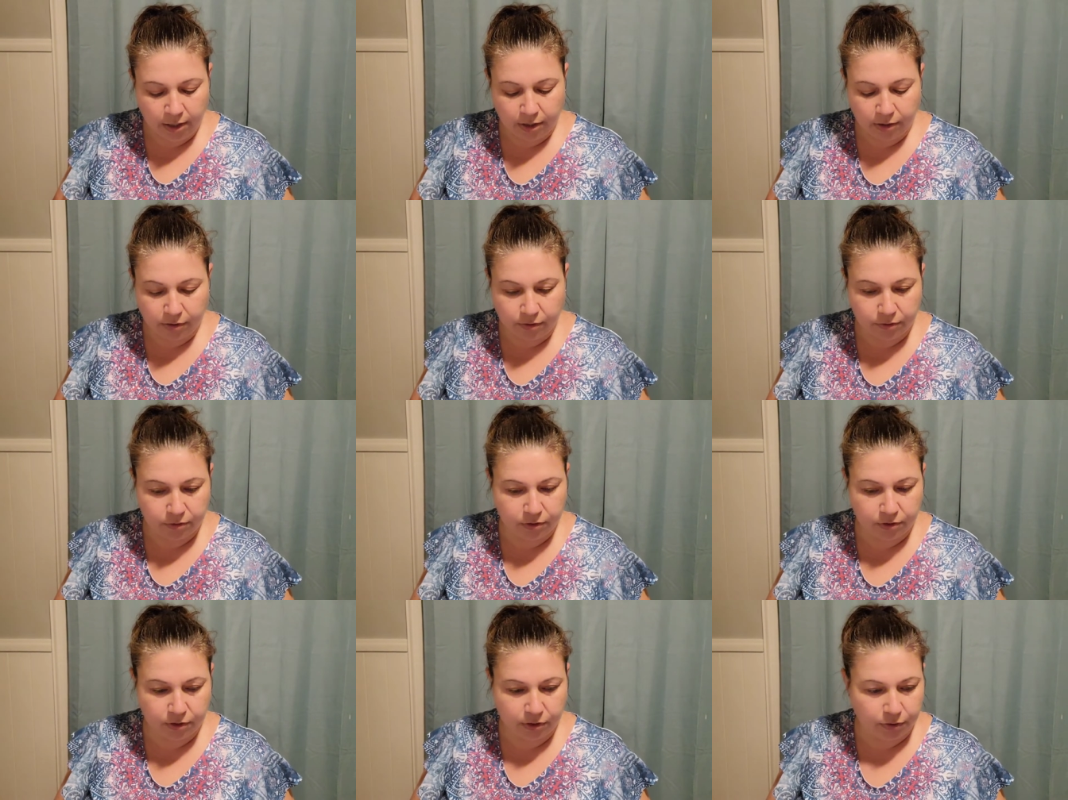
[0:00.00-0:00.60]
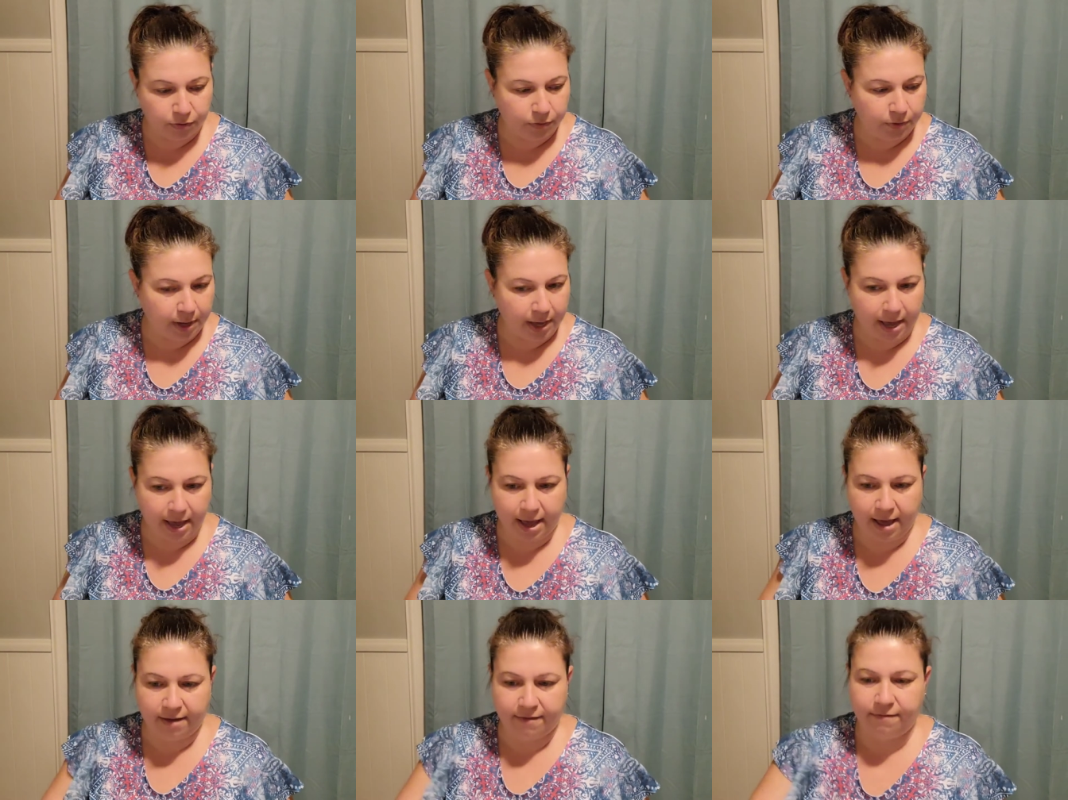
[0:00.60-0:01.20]
Also
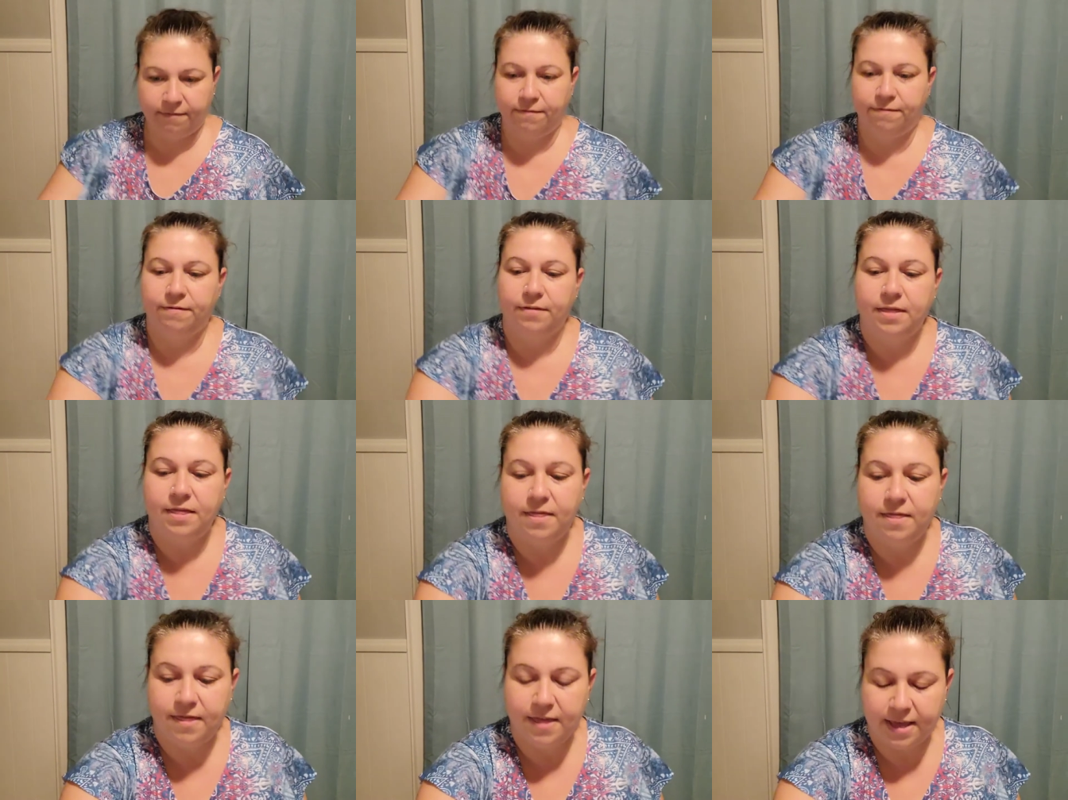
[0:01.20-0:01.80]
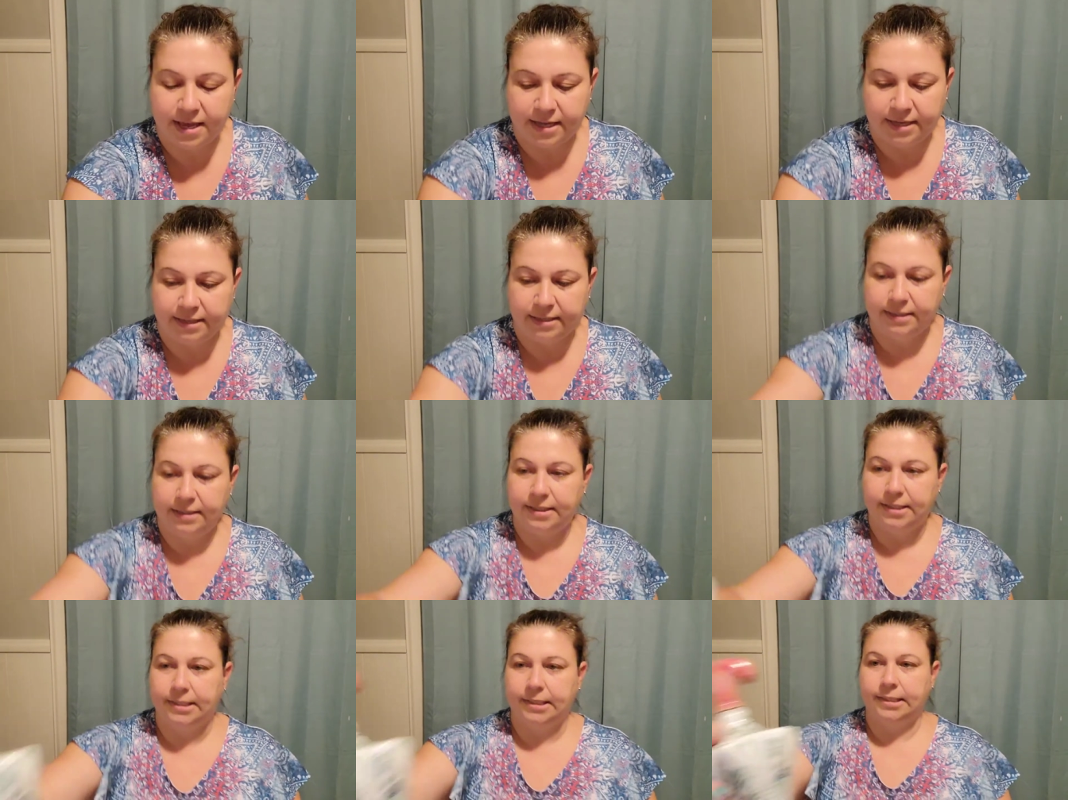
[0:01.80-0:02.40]
have
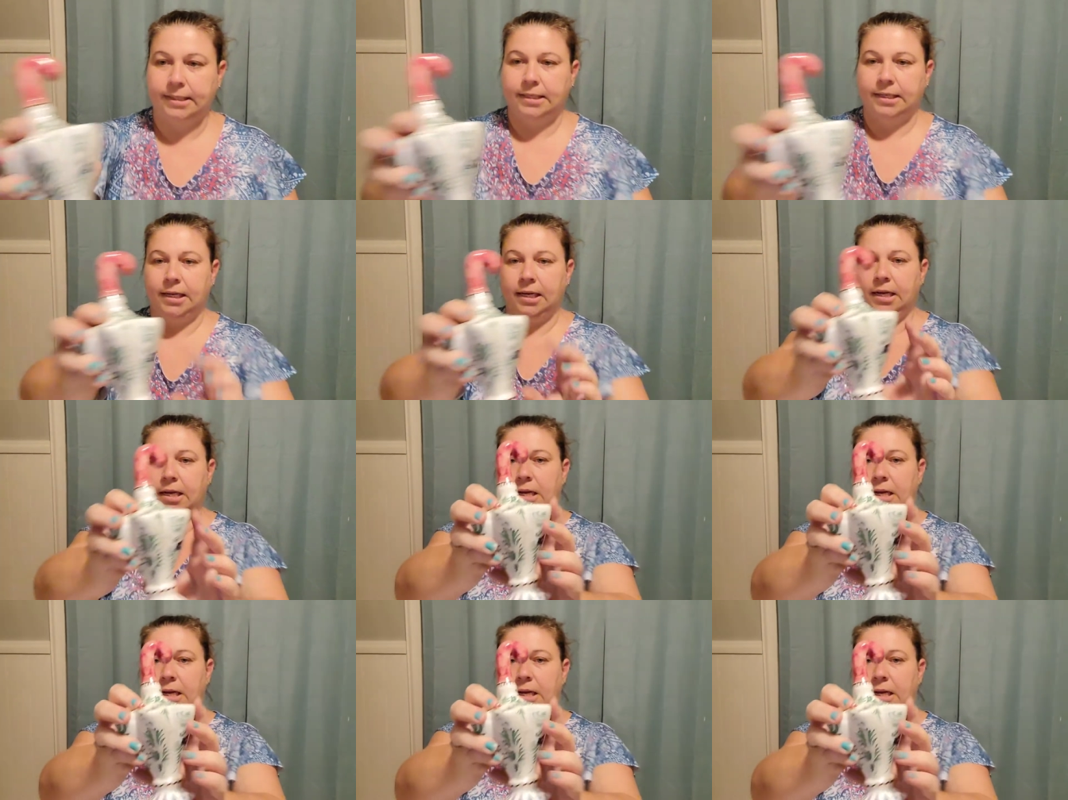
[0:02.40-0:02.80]
this